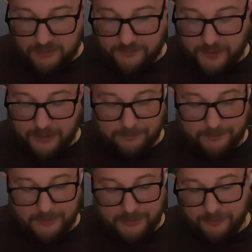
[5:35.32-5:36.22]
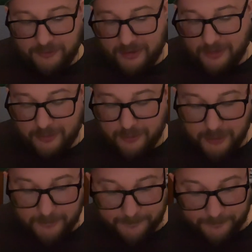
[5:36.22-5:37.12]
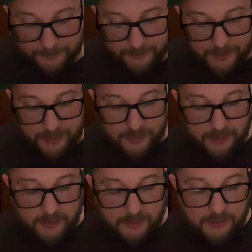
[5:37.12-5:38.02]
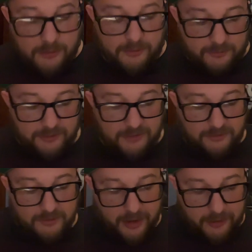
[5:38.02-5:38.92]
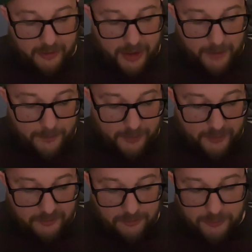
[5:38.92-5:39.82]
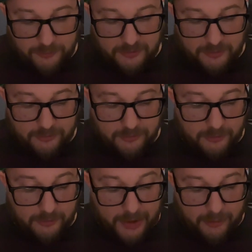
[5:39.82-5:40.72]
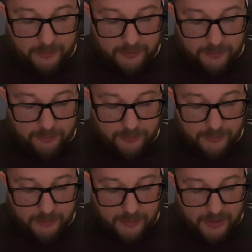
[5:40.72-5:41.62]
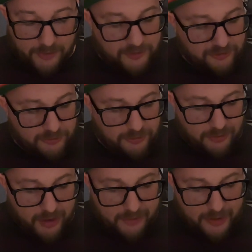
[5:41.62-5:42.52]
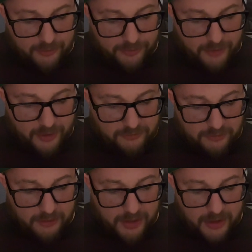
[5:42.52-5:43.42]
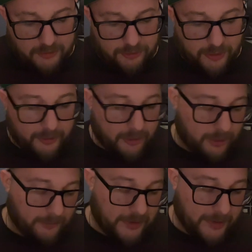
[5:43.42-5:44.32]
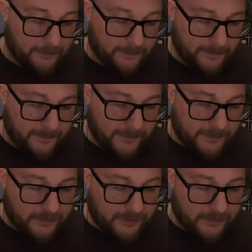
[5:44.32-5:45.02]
Yeah, that's fine, but I'm just not hungry. Stacy nodded her head and put on some music that was a little louder than usual. I think she was drowning out her thoughts in her head and trying to calm down.